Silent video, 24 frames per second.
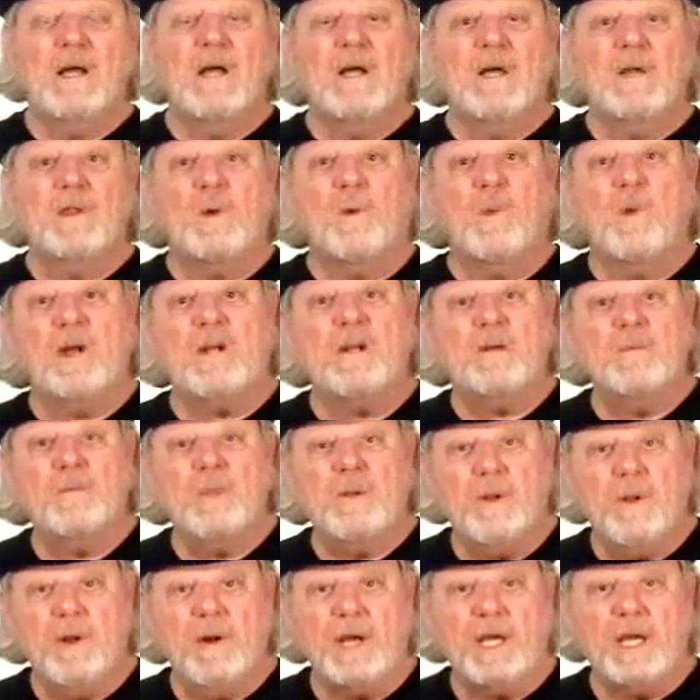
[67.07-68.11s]
The one
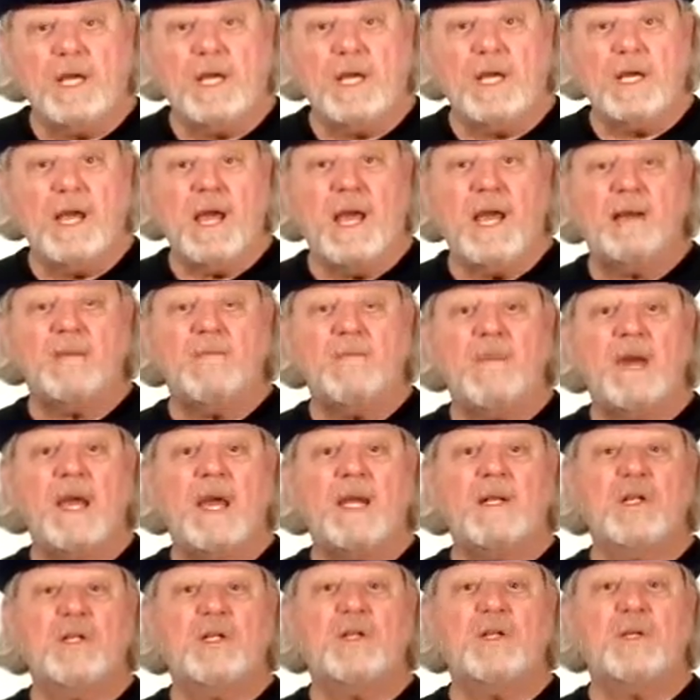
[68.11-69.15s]
employee had
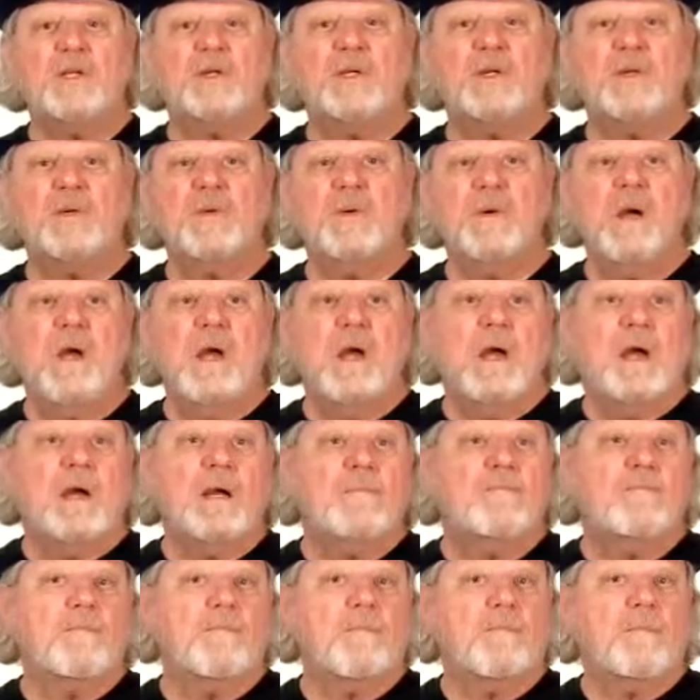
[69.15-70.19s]
managed to
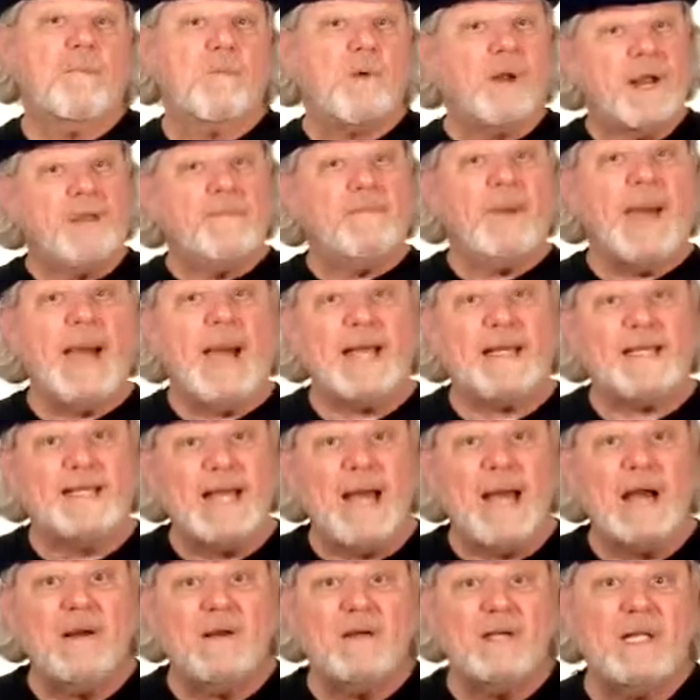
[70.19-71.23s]
bring back
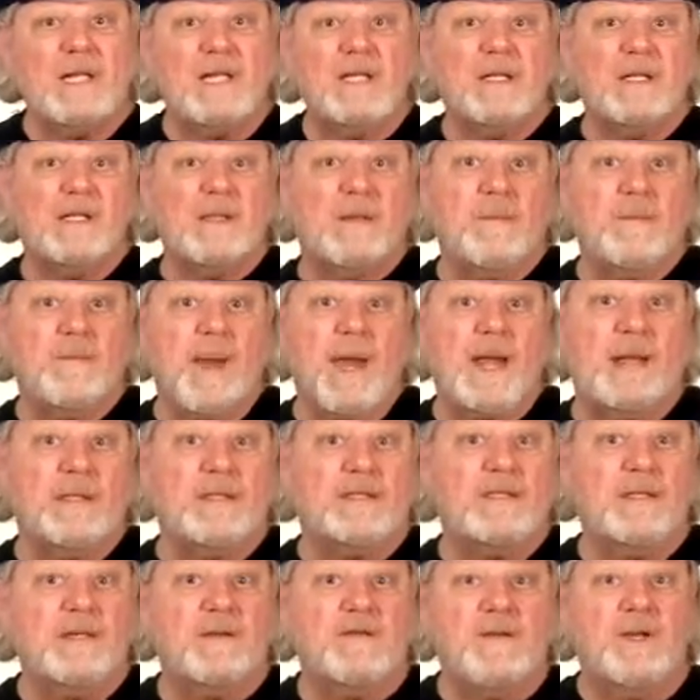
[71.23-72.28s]
down the
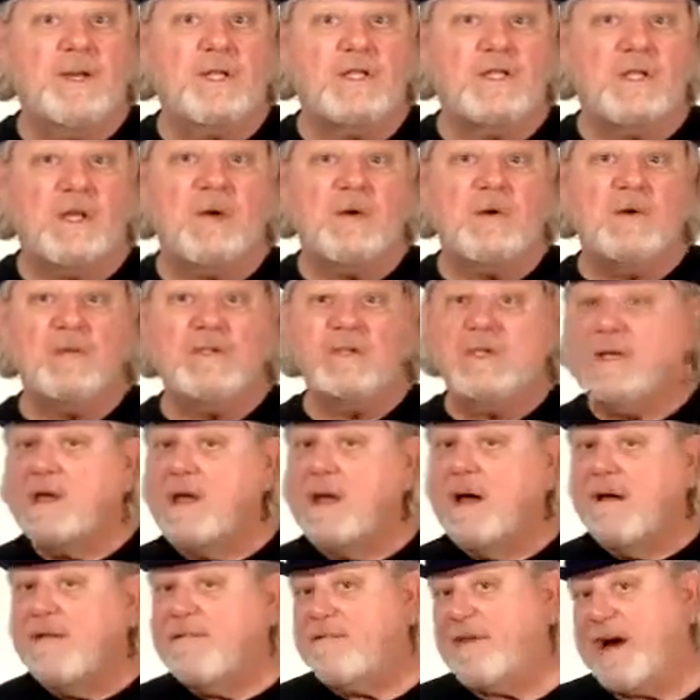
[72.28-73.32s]
balance of his loan to
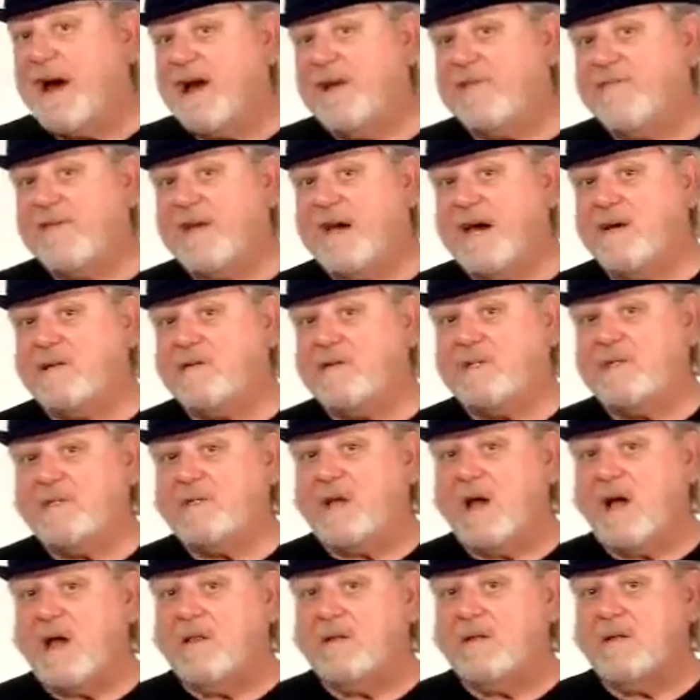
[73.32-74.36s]

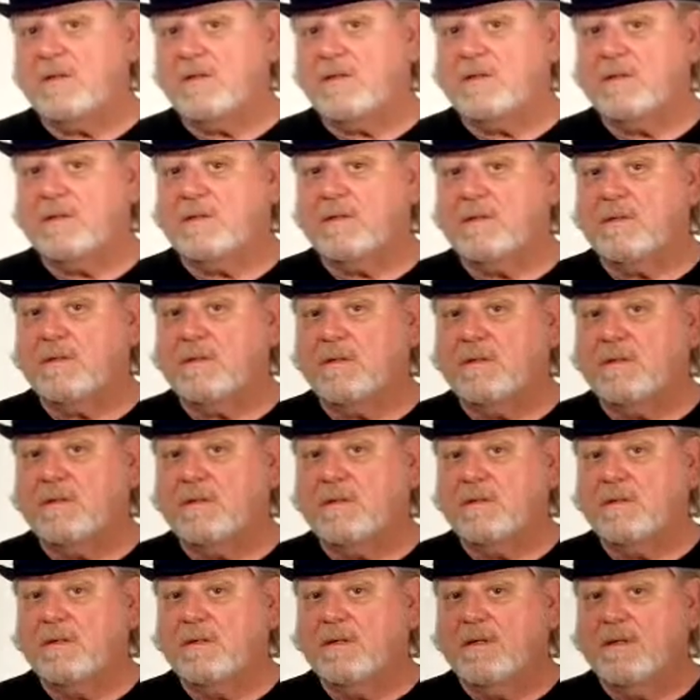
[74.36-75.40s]
$5,000,
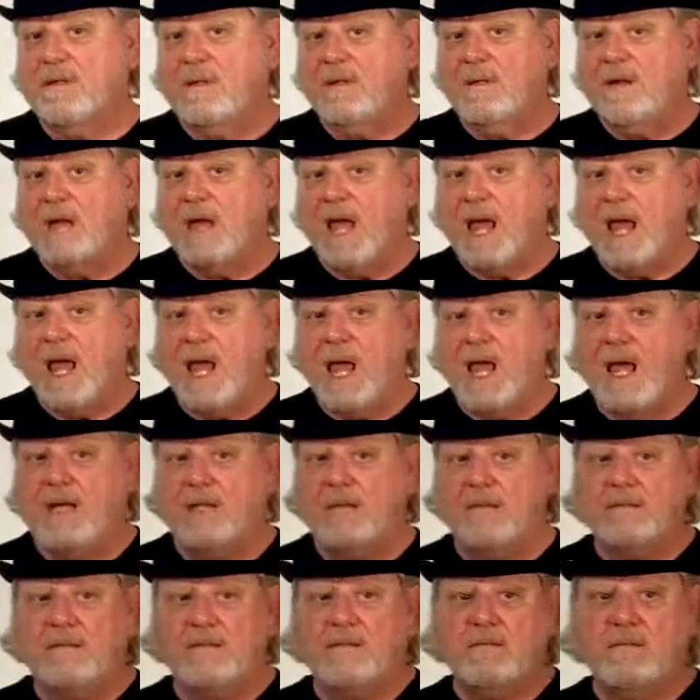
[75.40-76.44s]

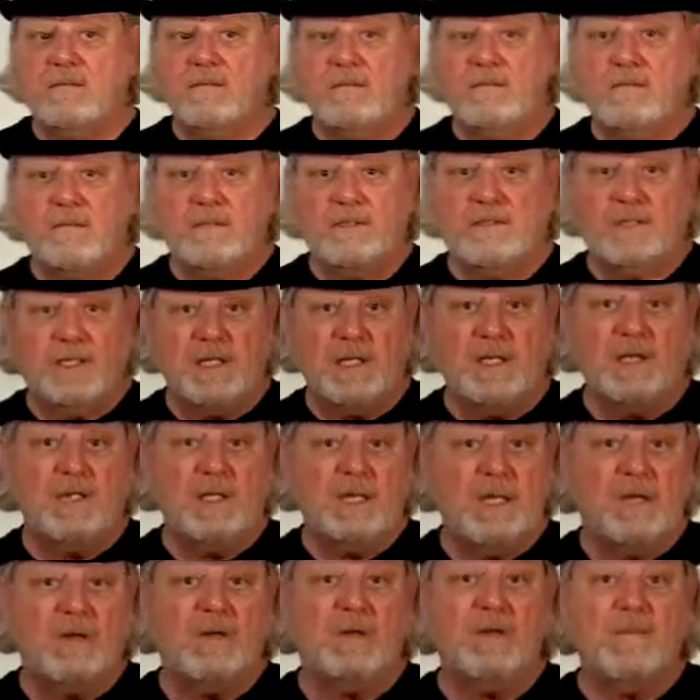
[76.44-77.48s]
and still
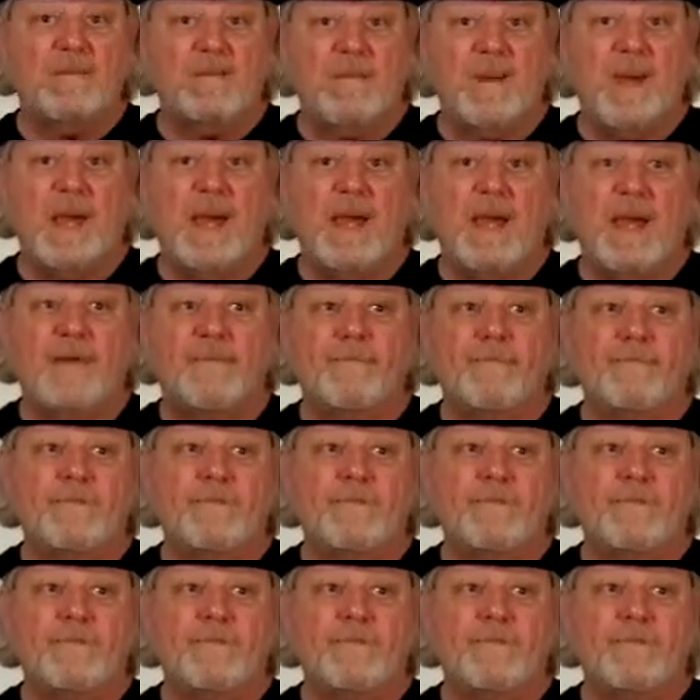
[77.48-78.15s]
he couldn't pay it.